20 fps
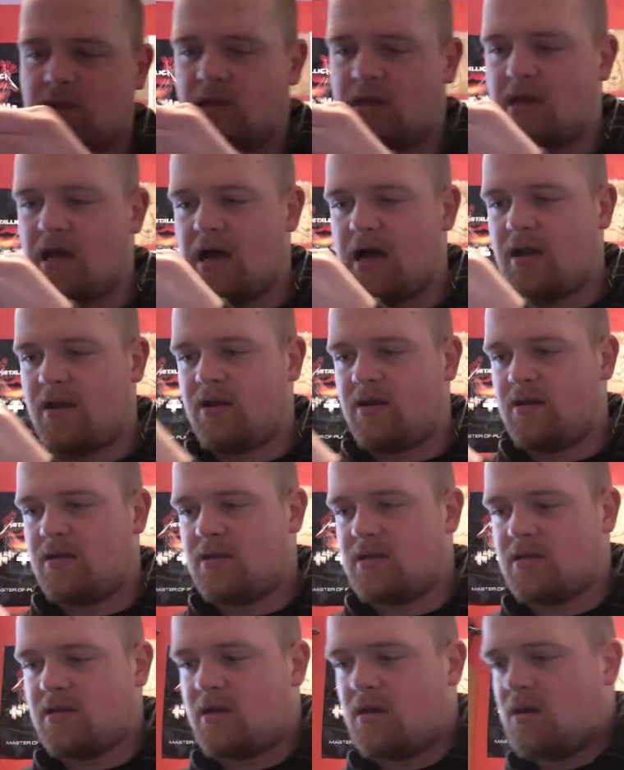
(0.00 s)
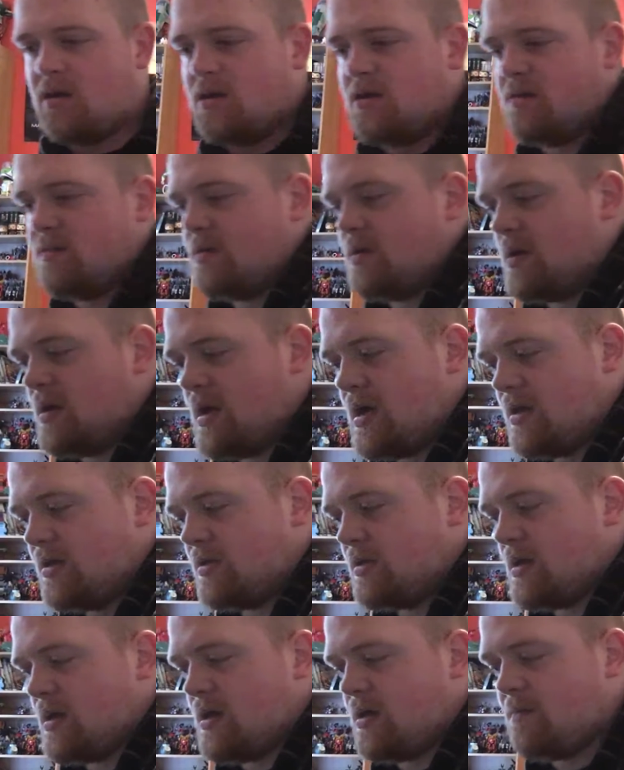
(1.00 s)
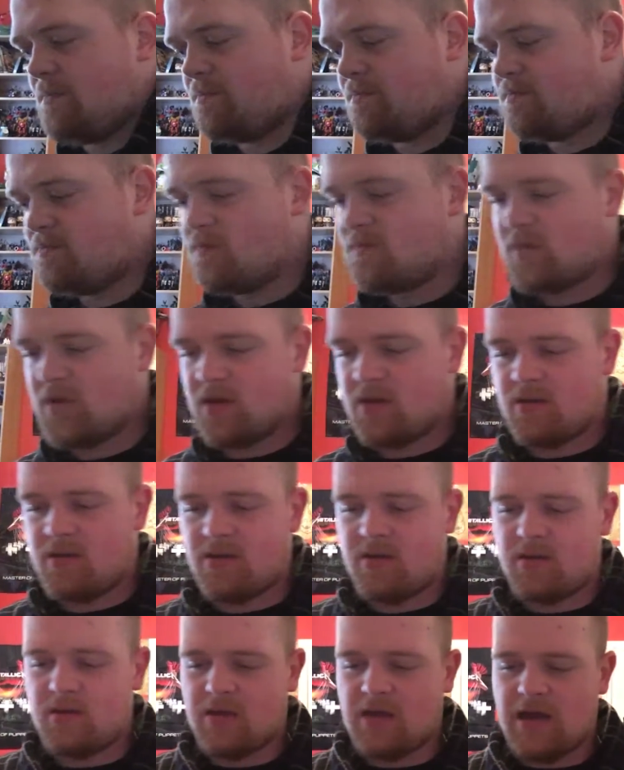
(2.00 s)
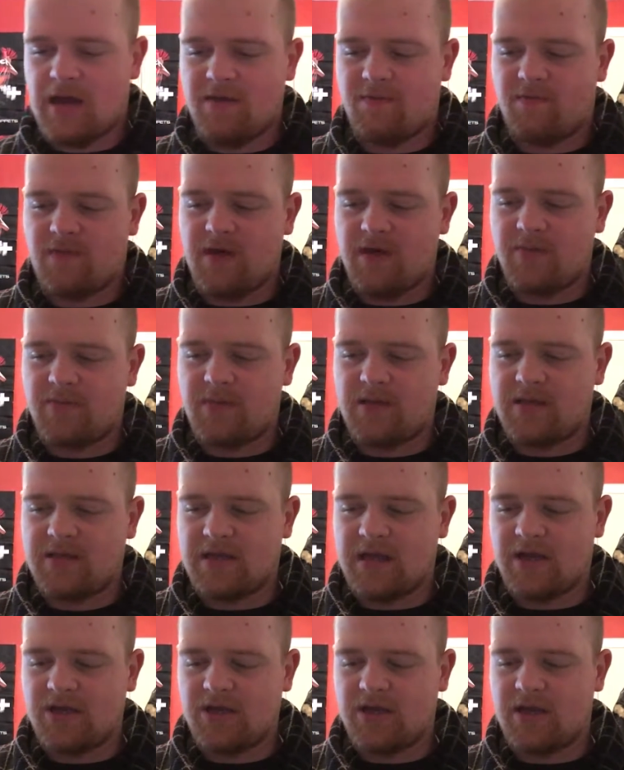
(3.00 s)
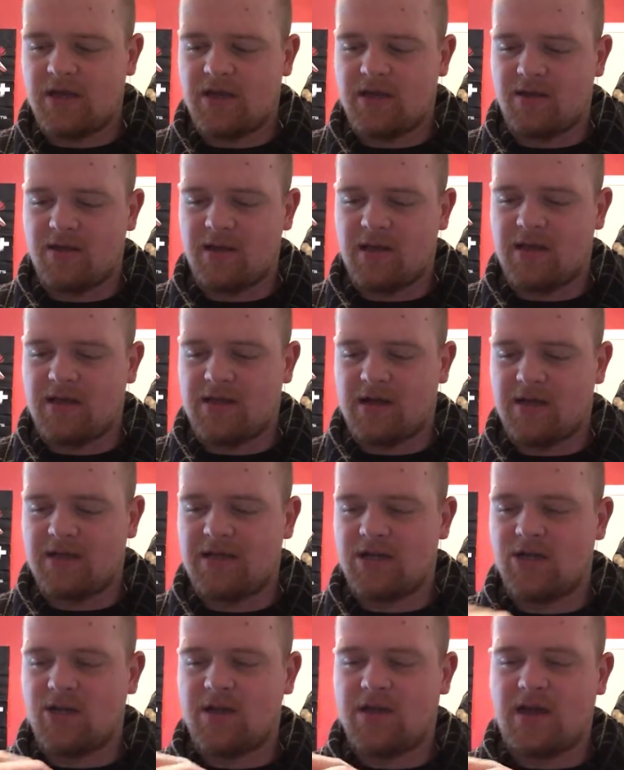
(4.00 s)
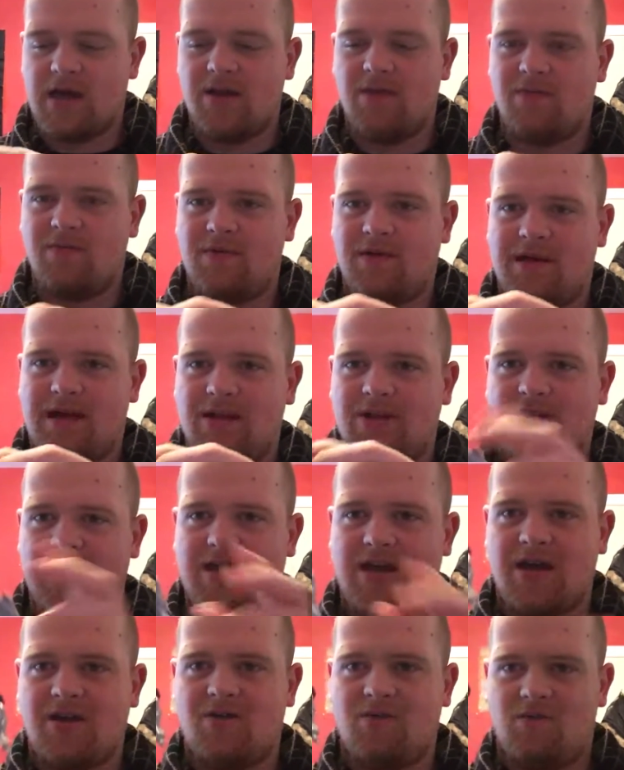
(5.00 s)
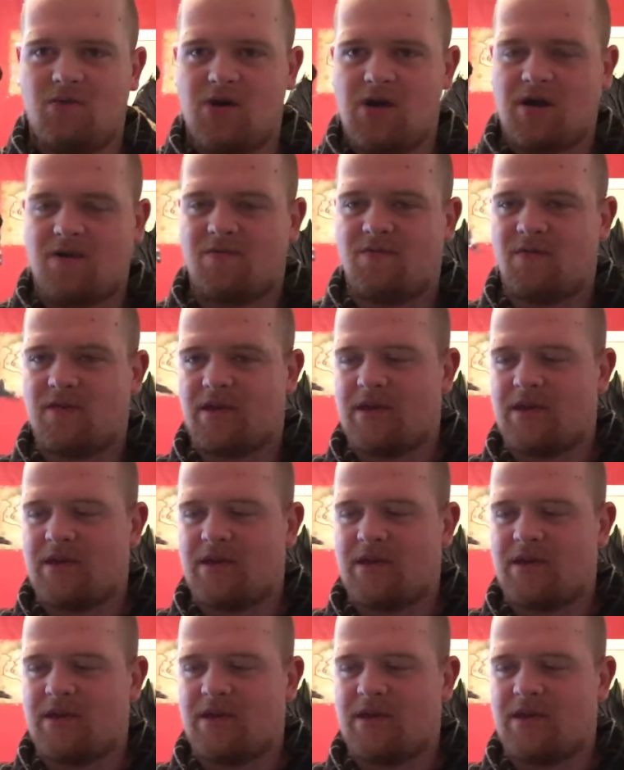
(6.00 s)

guns, and yeah, I think these guns actually kind of work for